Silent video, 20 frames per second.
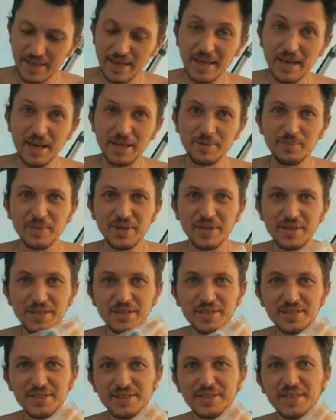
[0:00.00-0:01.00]
got me
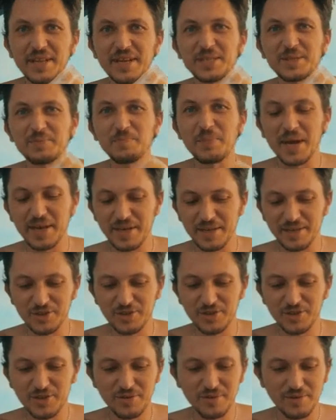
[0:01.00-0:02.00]
this nice
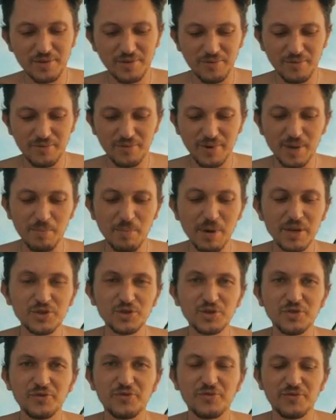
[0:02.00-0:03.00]
package with a
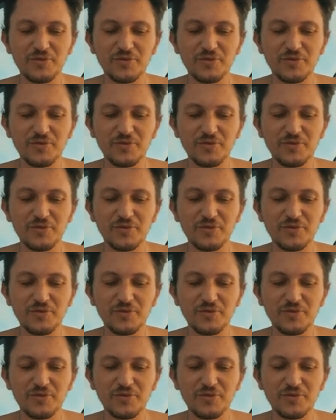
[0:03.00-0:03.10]
bunch of